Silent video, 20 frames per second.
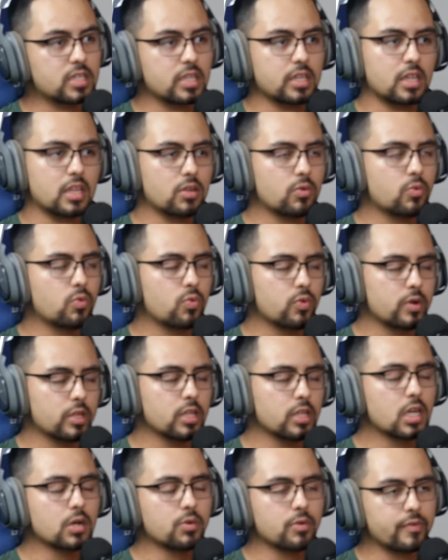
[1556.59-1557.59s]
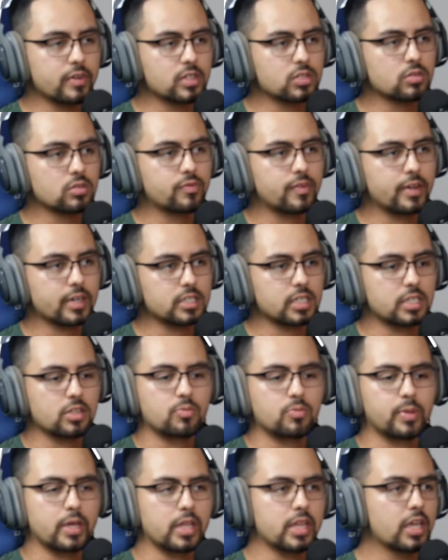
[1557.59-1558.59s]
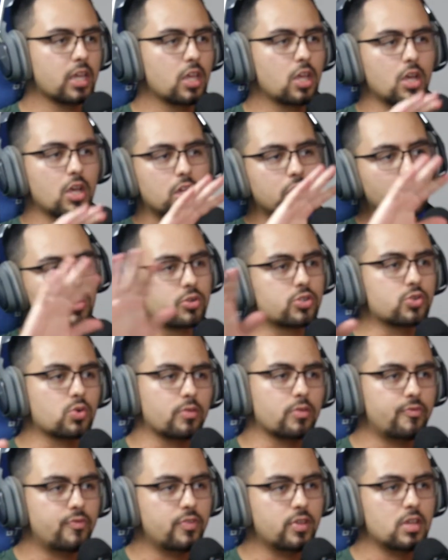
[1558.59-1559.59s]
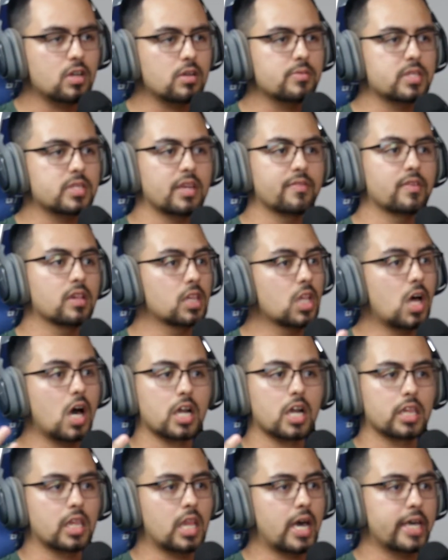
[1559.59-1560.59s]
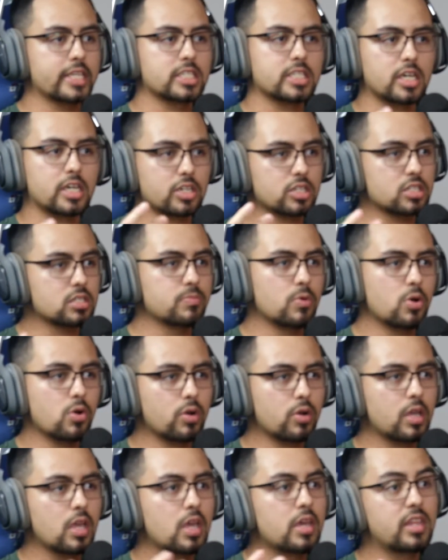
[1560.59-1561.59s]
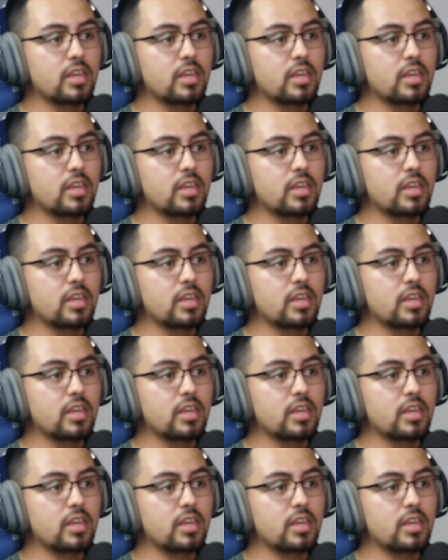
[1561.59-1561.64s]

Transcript: Like they're really good with visual effects. Like they'll play like little short films. They have a lot of lights, a lot of smoke.